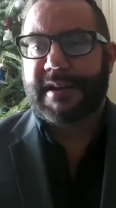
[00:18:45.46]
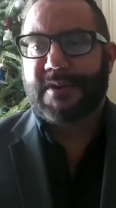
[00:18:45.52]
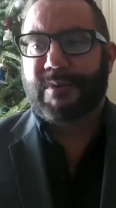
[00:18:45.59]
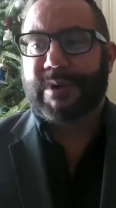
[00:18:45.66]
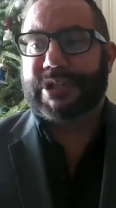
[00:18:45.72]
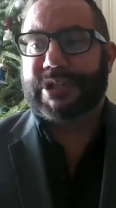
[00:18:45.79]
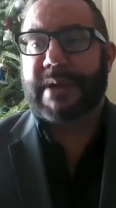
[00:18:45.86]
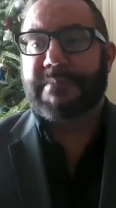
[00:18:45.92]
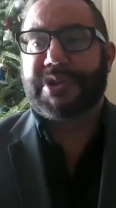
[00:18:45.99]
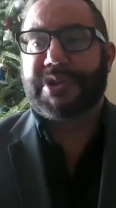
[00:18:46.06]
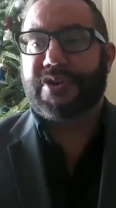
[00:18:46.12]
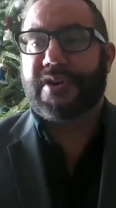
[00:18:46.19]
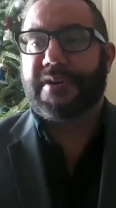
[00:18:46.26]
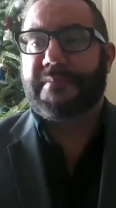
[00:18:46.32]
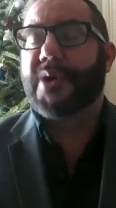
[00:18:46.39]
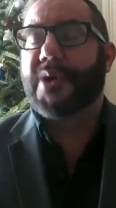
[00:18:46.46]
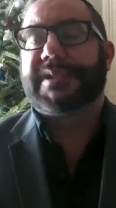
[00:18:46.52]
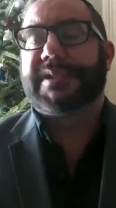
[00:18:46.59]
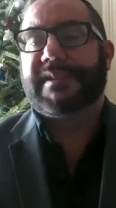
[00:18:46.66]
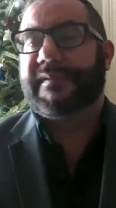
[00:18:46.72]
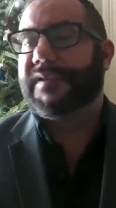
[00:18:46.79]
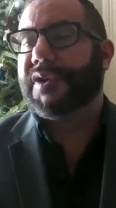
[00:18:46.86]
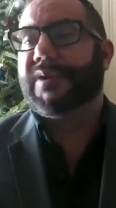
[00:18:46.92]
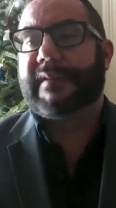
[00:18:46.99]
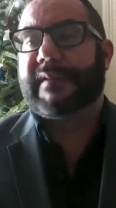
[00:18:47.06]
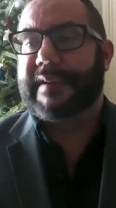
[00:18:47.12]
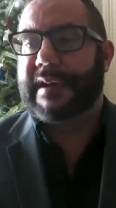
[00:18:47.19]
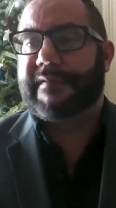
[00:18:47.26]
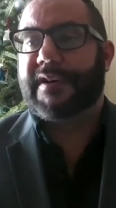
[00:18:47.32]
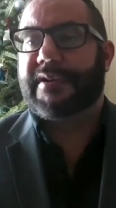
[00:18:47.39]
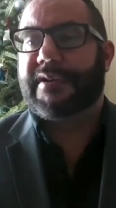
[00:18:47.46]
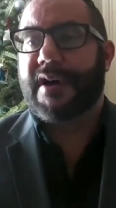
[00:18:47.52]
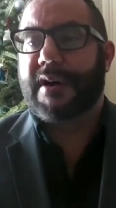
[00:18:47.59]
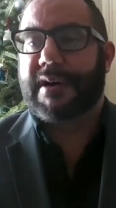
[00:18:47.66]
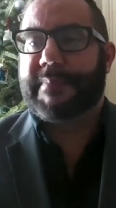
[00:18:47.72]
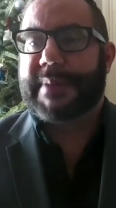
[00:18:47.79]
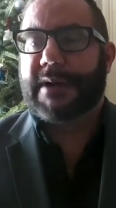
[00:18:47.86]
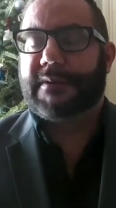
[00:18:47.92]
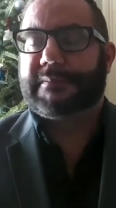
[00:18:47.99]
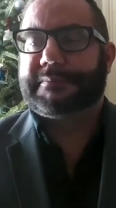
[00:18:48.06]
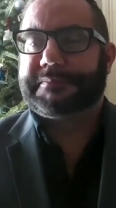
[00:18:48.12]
which I'm sure most of you have never thought about.